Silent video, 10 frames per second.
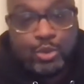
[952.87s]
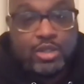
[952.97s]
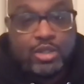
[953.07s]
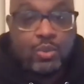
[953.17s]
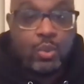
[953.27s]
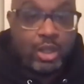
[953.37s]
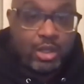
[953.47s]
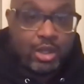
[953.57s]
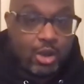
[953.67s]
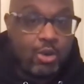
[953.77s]
That you're willing
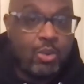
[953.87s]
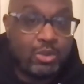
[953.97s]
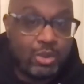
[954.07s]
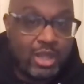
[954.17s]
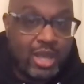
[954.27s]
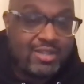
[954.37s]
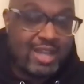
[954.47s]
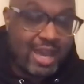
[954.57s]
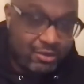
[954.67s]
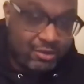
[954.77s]
to go with through the
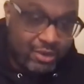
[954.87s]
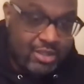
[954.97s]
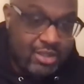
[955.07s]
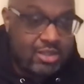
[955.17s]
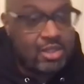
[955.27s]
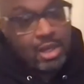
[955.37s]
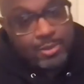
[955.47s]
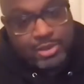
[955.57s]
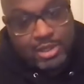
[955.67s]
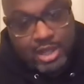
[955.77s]
sacrifices and the
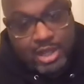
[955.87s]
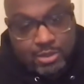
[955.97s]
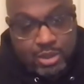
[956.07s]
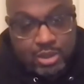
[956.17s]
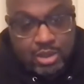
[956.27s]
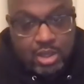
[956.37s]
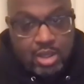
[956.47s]
ups and downs with.